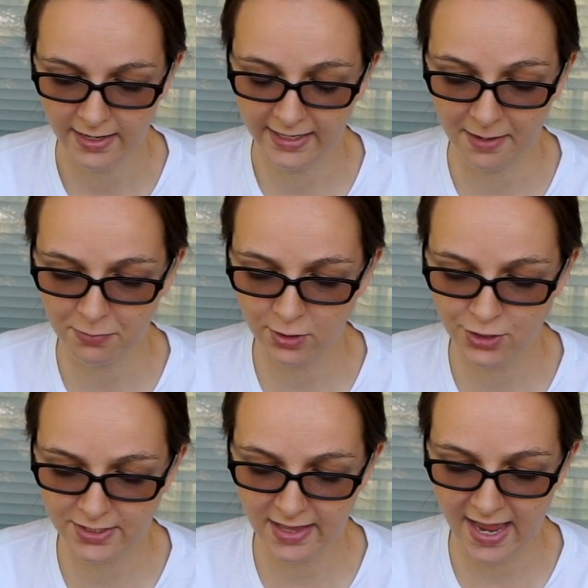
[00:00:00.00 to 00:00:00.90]
Can I
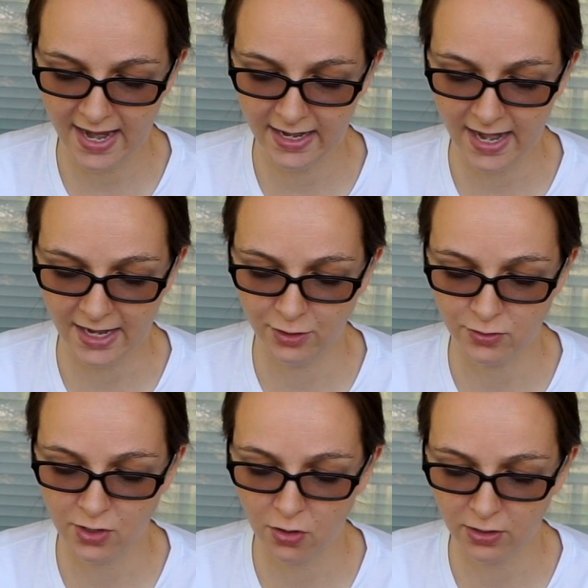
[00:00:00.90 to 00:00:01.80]
purchase lye and
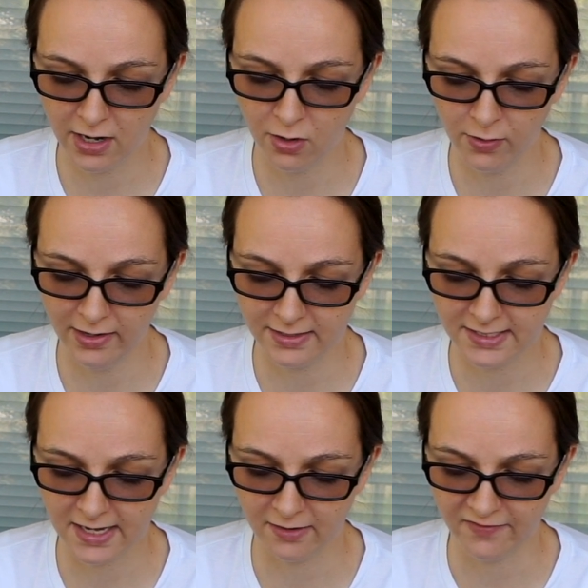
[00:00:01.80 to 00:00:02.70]
use coconut oil
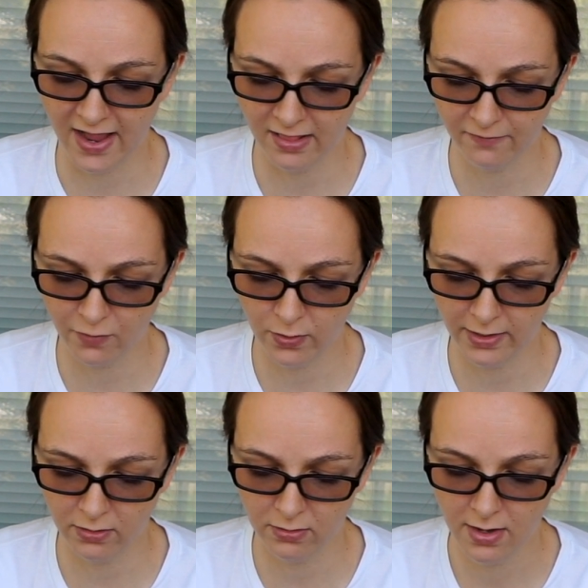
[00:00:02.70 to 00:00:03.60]
instead of olive
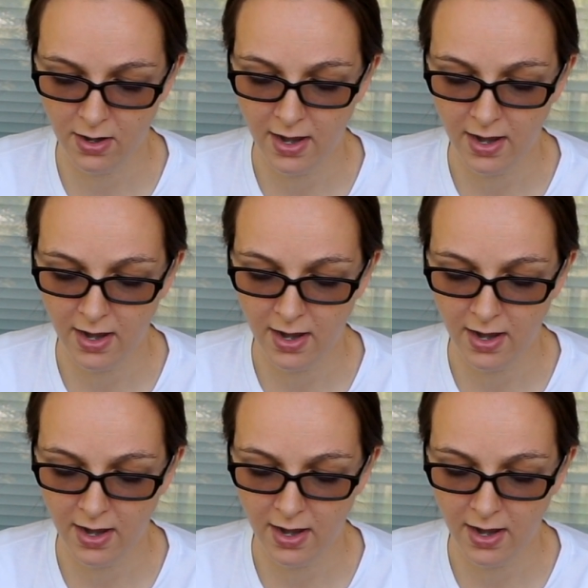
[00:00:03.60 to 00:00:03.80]
oil?